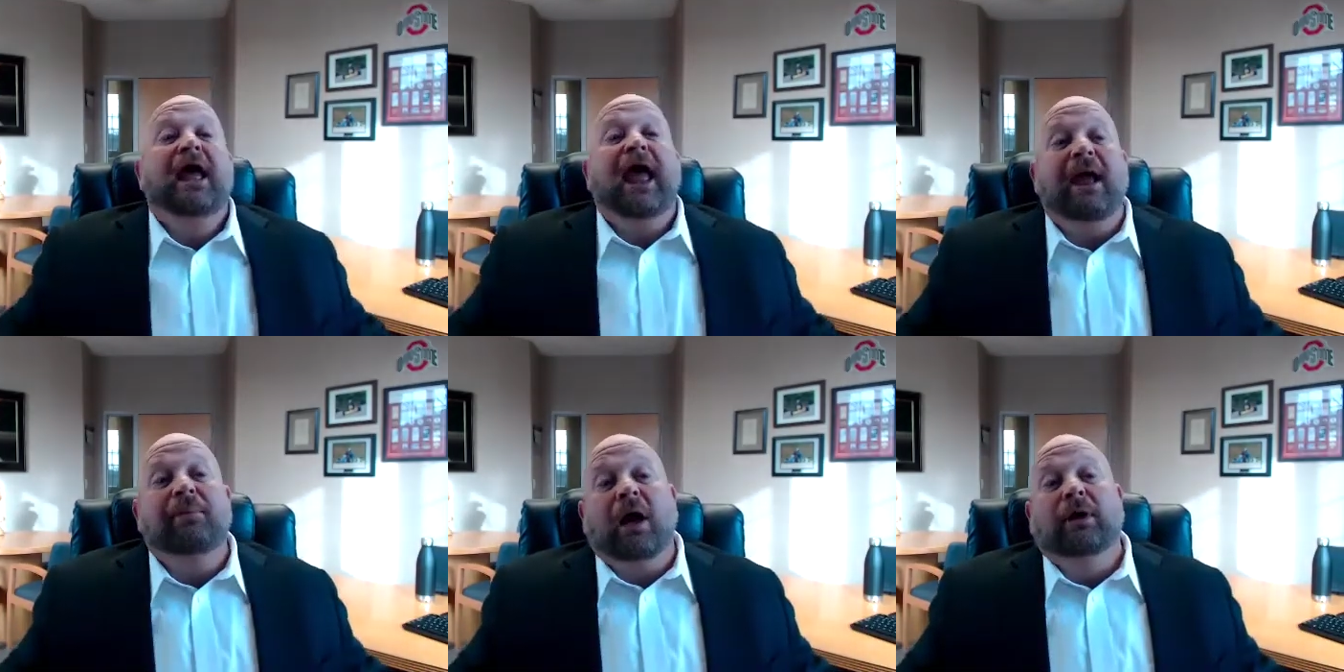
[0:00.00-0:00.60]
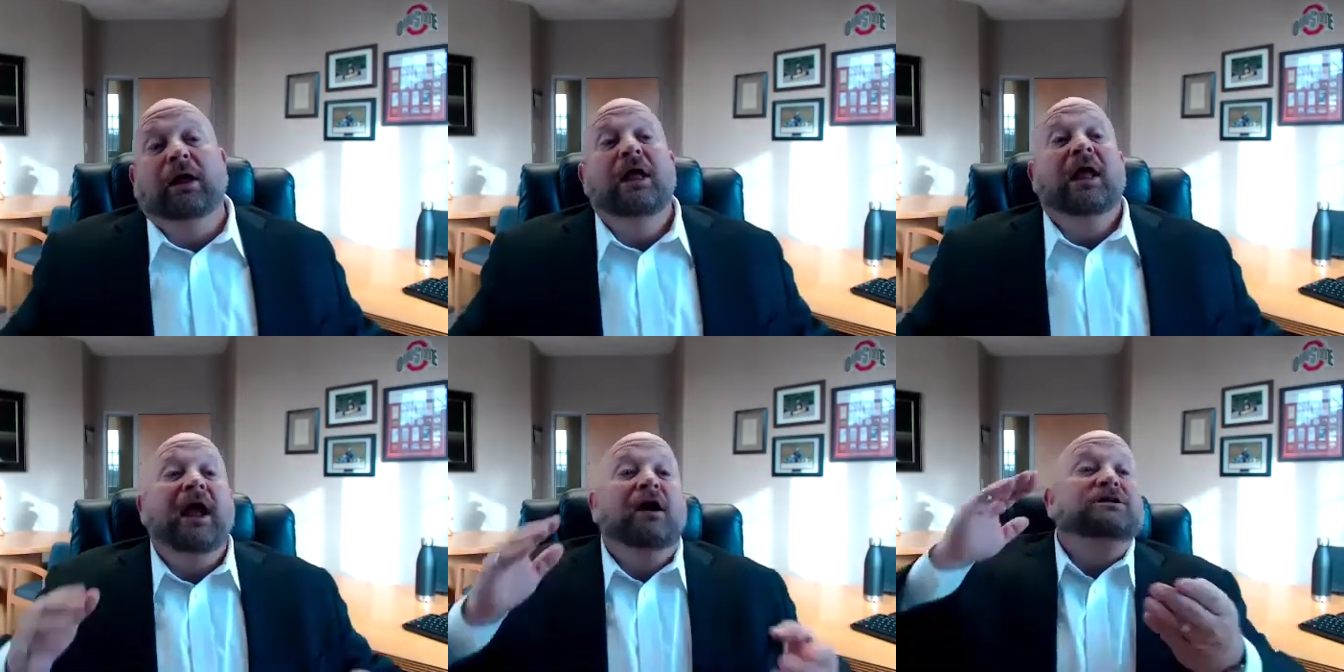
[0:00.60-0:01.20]
hey, Bubba,
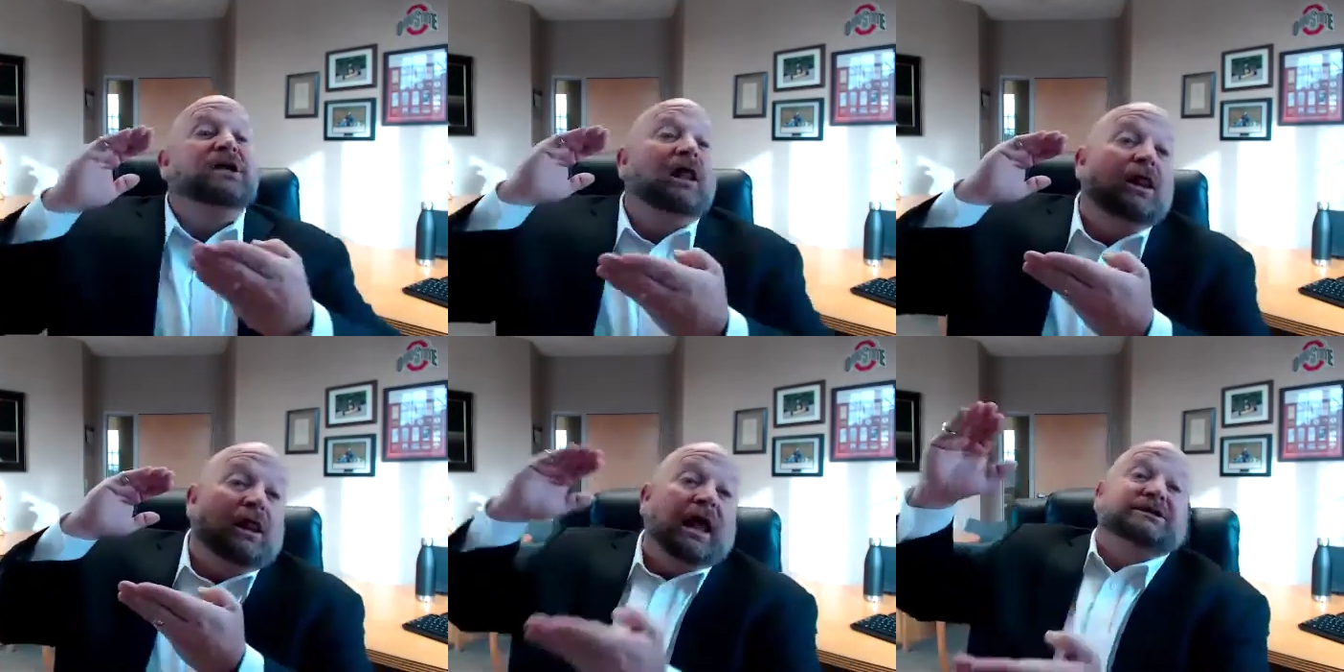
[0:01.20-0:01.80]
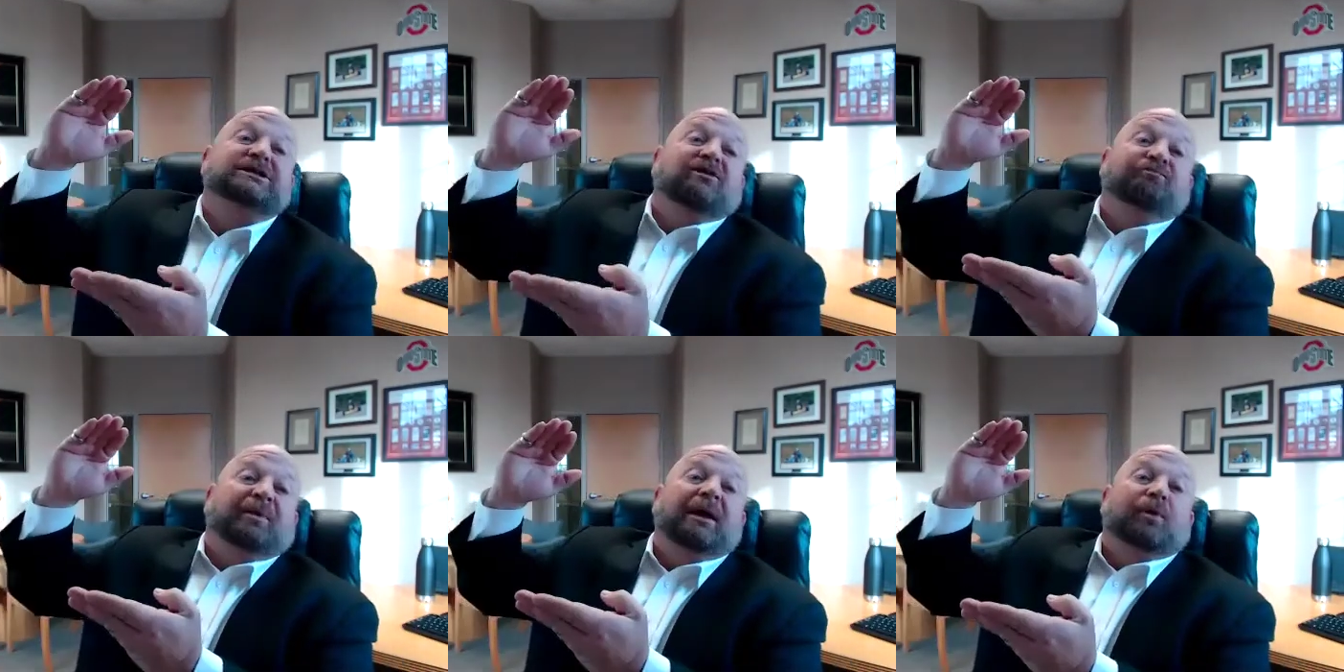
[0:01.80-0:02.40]
here's a list
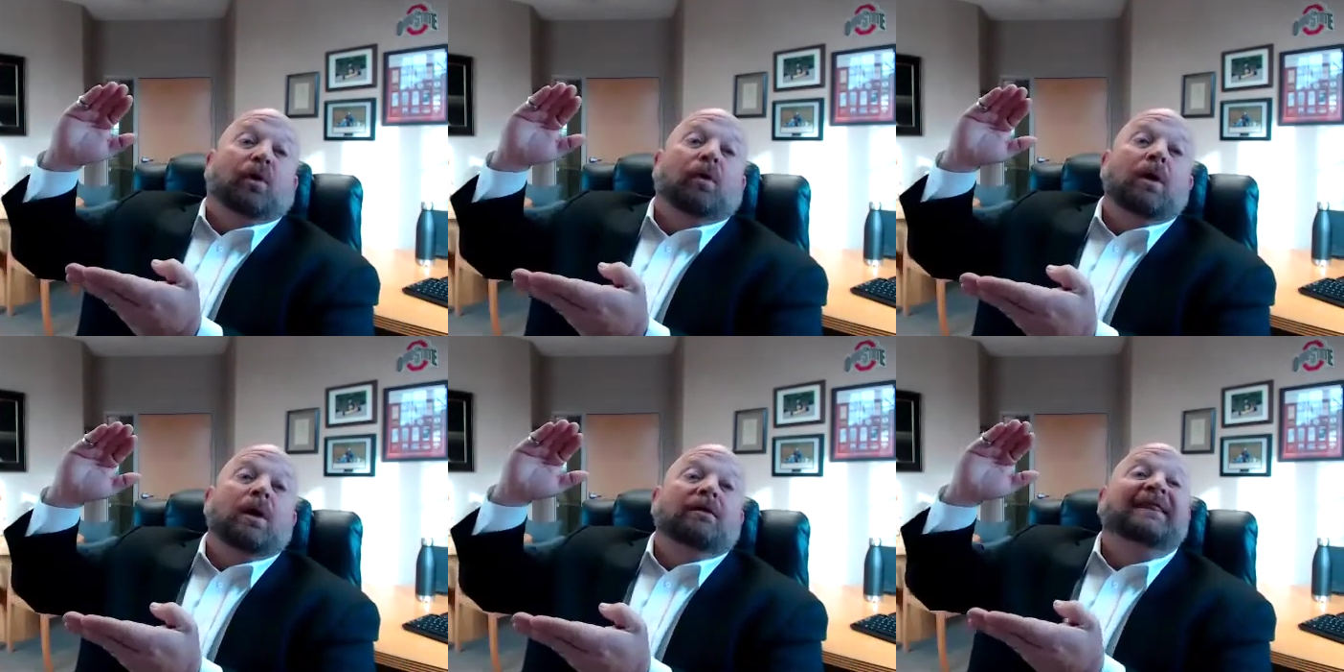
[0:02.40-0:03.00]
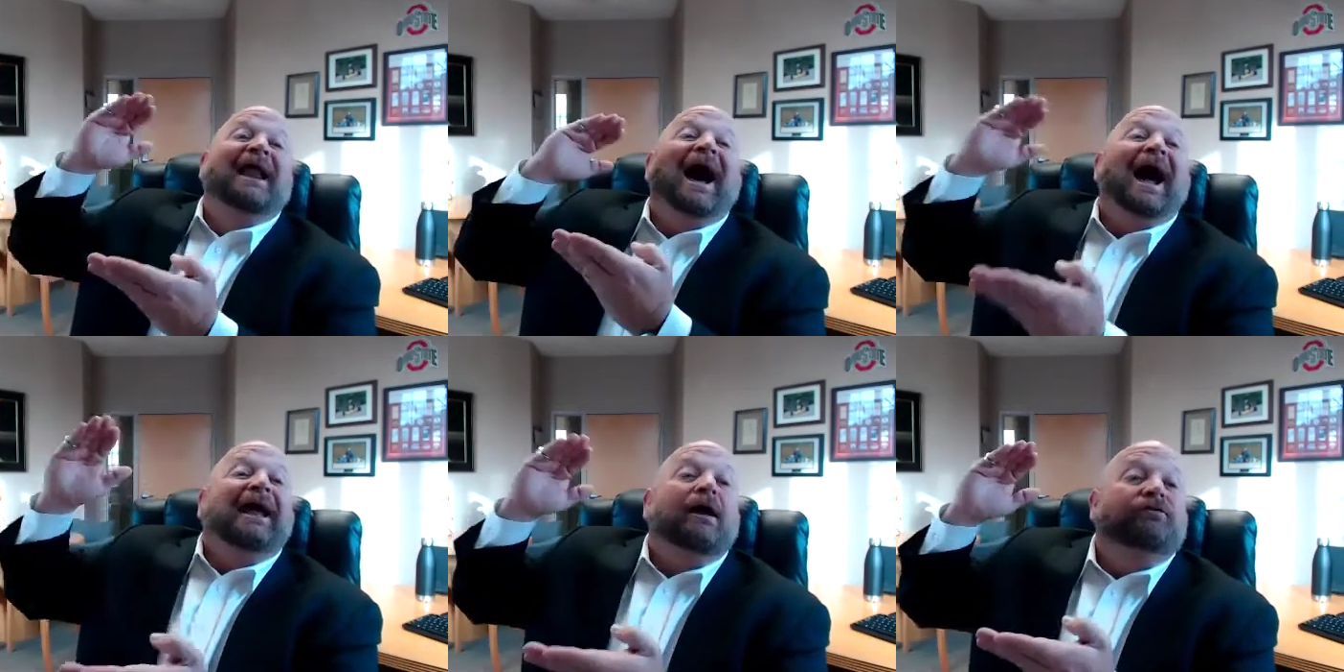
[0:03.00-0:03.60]
of people that
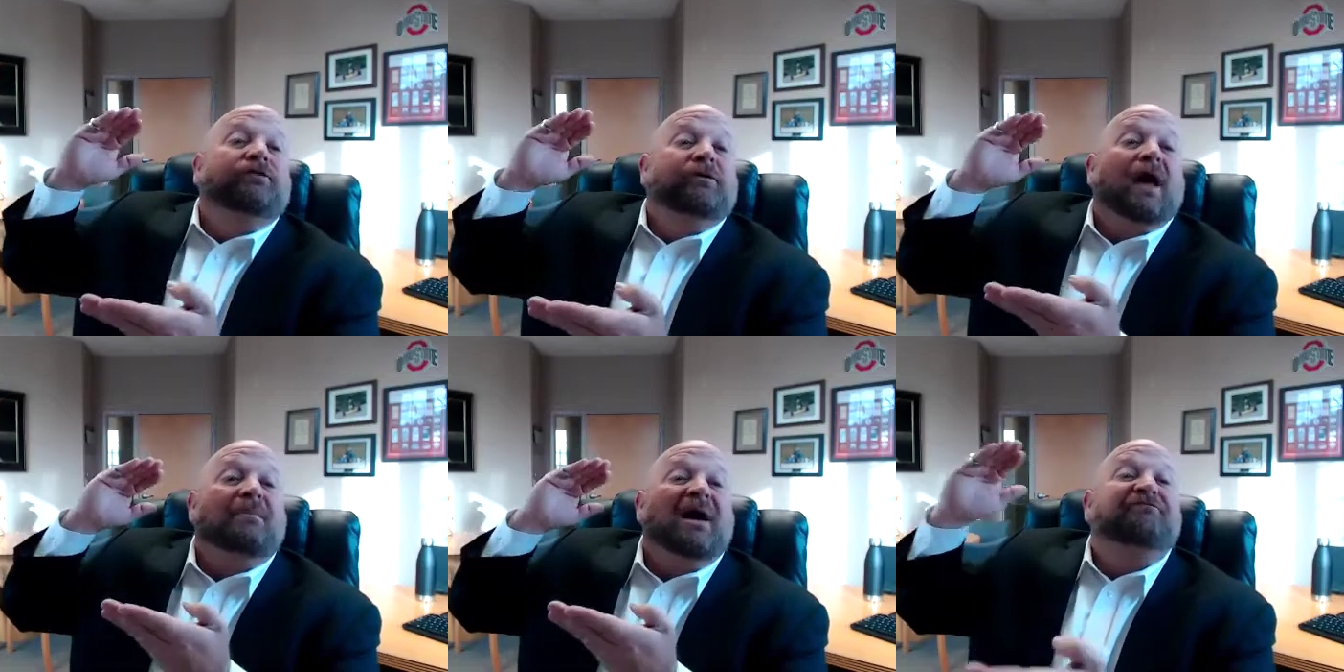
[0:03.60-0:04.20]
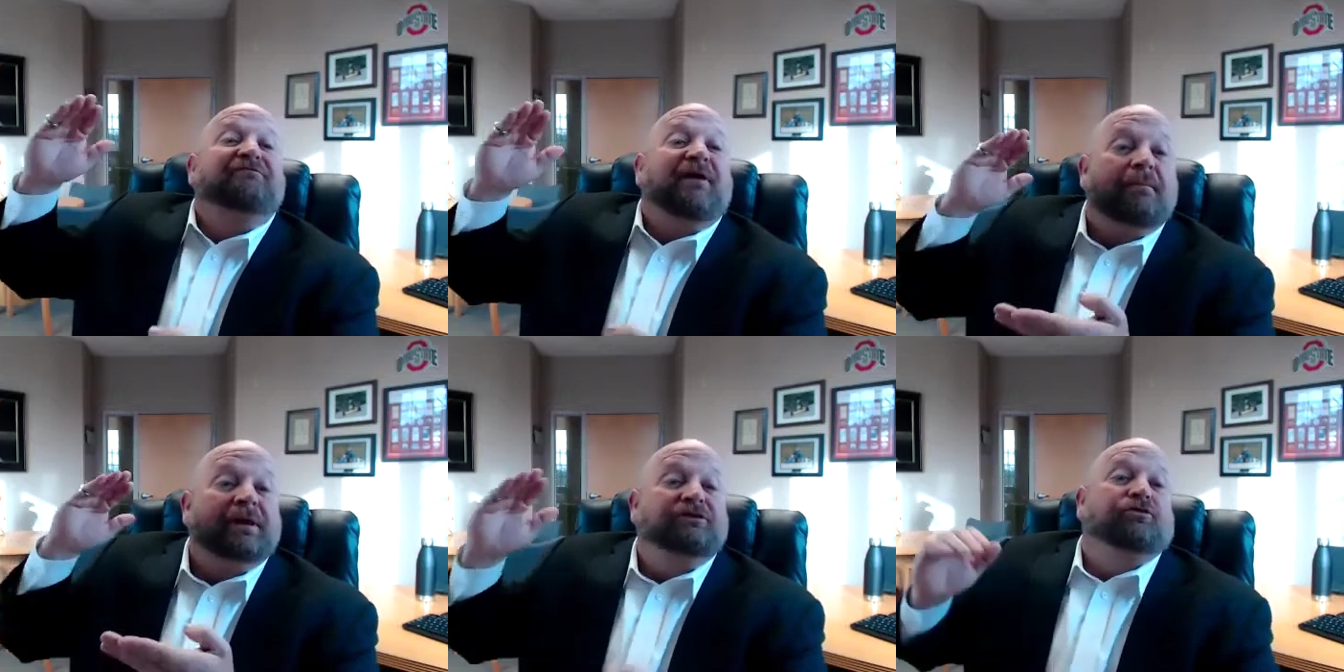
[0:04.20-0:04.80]
I go to that my
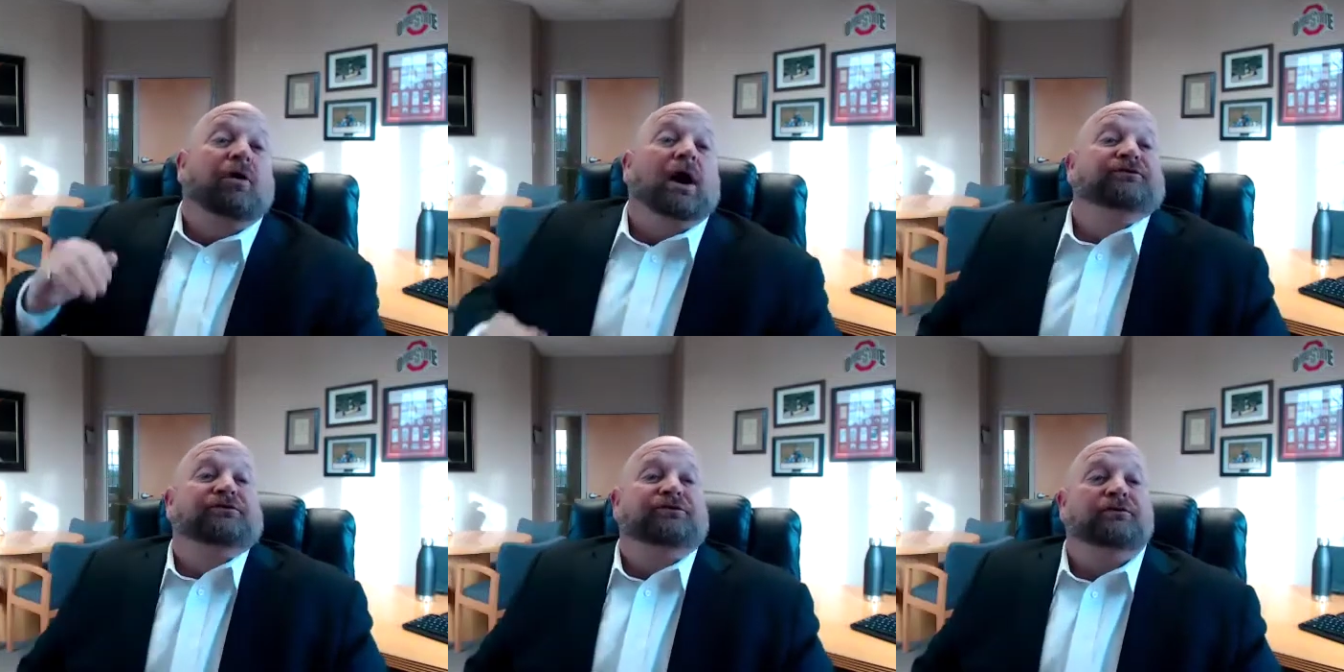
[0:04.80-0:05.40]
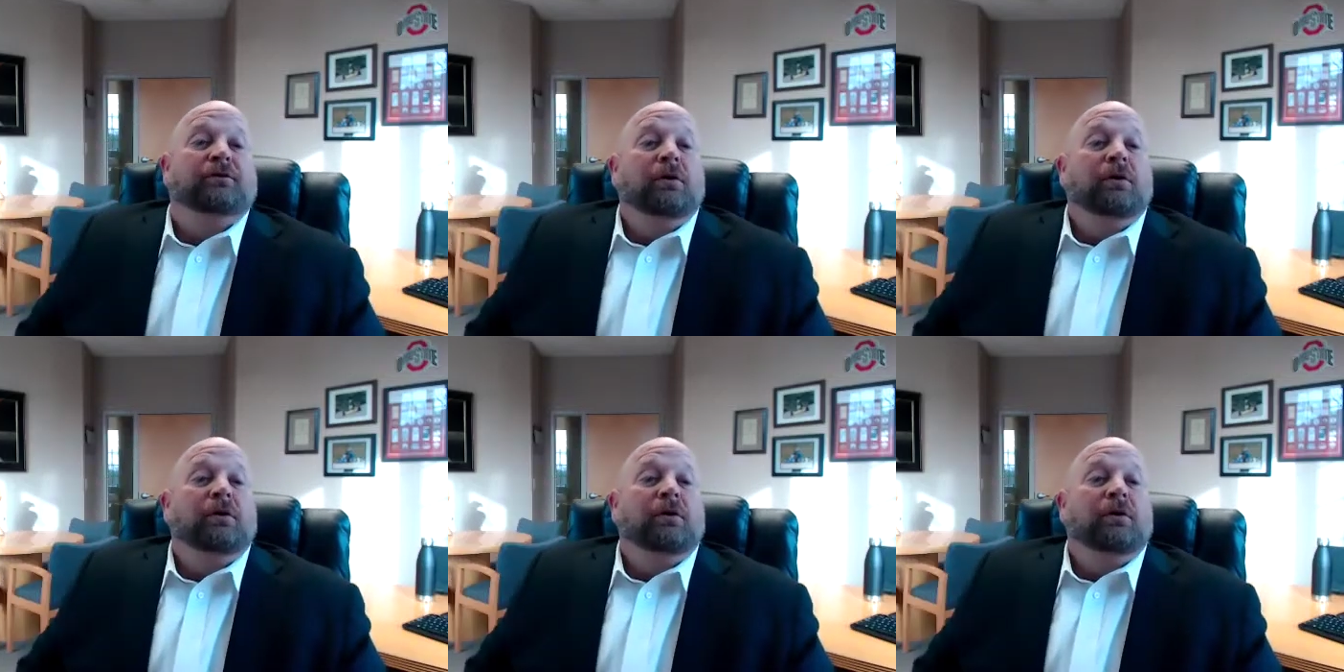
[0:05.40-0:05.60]
family trusts.